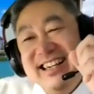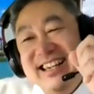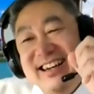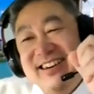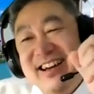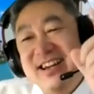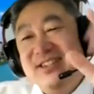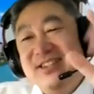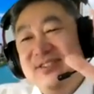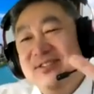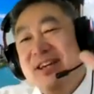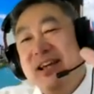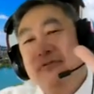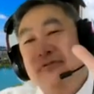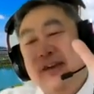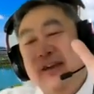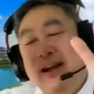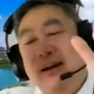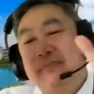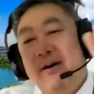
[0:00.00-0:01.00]
Okay, so you can
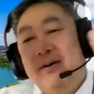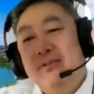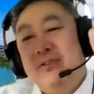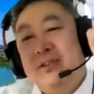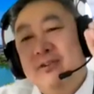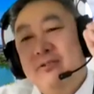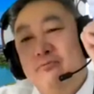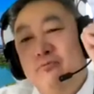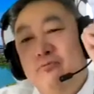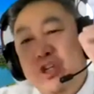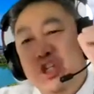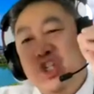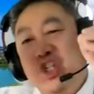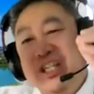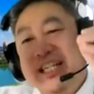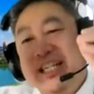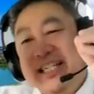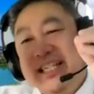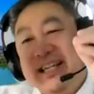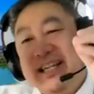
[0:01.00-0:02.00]
think about the
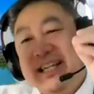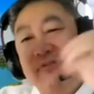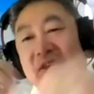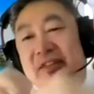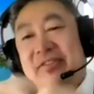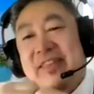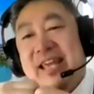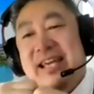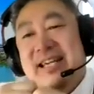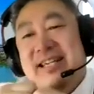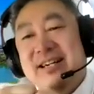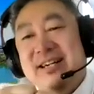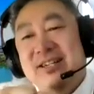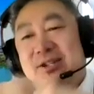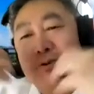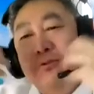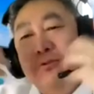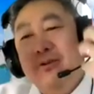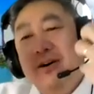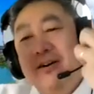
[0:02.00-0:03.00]
richness of the data.
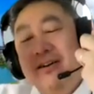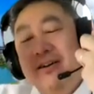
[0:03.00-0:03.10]
So